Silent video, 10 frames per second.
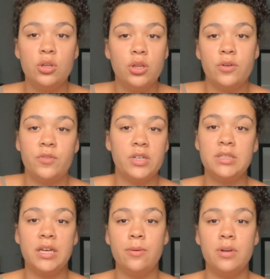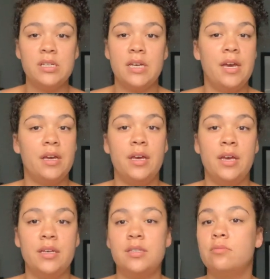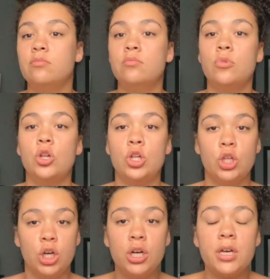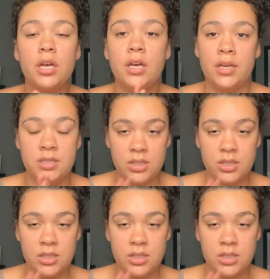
the first thing I want to say is look into